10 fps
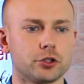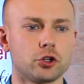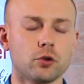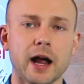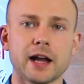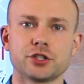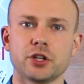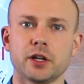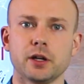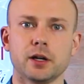just
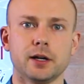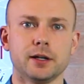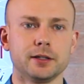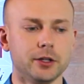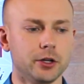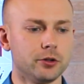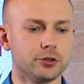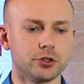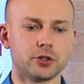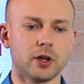crashing uh, you know
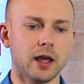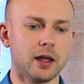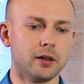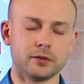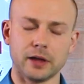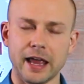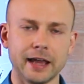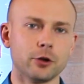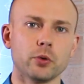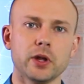just
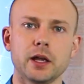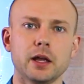angry.